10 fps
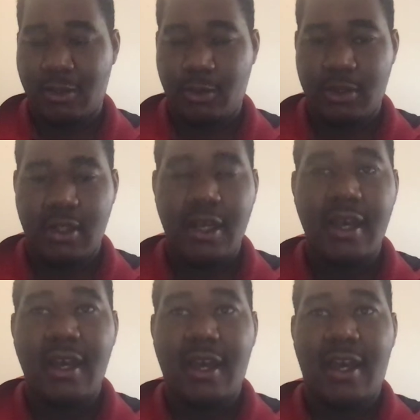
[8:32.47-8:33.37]
It was
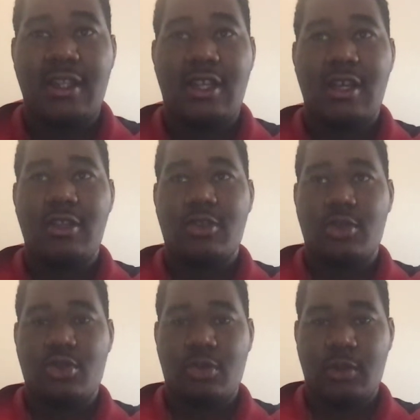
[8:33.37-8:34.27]
at the end of the
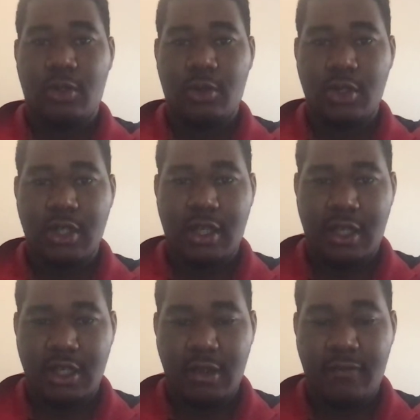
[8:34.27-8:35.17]
story when the Doctor had
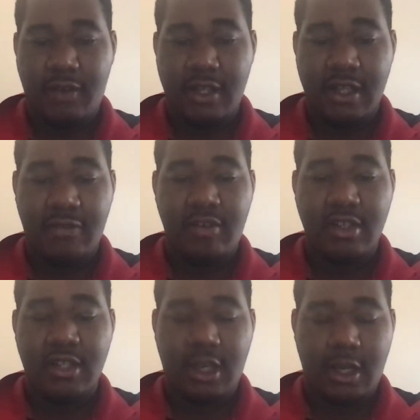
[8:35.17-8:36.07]
actually finally
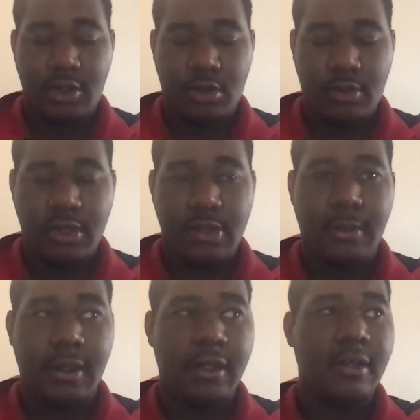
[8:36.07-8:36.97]
defeated the Ice Warriors
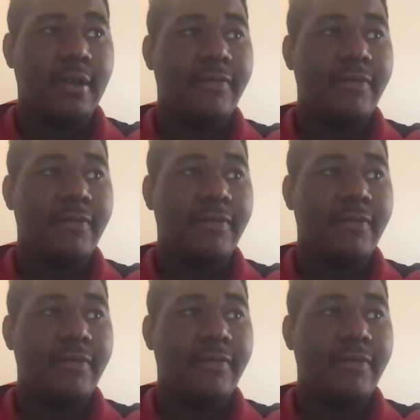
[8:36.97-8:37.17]
by